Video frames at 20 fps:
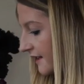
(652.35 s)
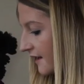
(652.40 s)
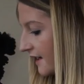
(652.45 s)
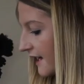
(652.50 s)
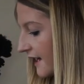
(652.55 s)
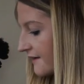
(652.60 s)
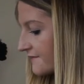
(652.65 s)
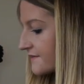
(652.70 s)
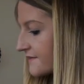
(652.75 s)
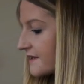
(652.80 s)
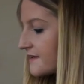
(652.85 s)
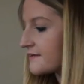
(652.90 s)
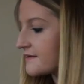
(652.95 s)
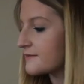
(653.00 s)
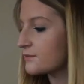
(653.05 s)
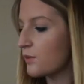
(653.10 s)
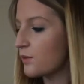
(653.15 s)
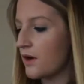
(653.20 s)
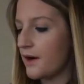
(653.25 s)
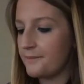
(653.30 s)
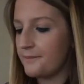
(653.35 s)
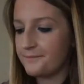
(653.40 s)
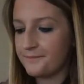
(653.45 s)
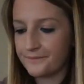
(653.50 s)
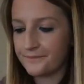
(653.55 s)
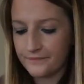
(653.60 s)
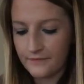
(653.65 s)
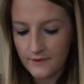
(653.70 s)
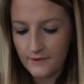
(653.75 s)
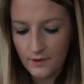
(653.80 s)
I have this one,
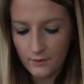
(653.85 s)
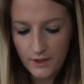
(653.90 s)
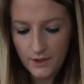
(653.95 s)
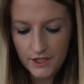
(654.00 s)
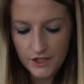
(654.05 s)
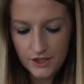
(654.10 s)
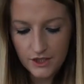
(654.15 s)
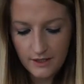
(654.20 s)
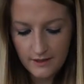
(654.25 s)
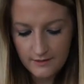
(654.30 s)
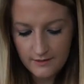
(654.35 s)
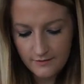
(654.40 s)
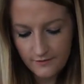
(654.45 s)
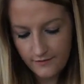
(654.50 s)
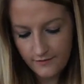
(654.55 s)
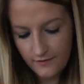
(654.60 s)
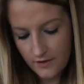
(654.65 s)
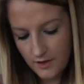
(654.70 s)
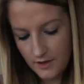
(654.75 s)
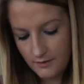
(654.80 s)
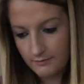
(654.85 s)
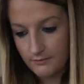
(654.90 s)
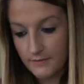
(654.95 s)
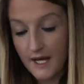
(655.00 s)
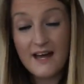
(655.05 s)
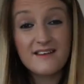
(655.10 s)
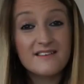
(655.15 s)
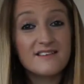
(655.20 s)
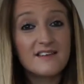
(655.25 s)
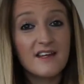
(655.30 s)
which is from
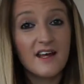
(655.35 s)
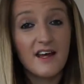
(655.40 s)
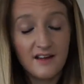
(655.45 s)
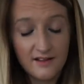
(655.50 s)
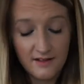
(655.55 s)
Asda.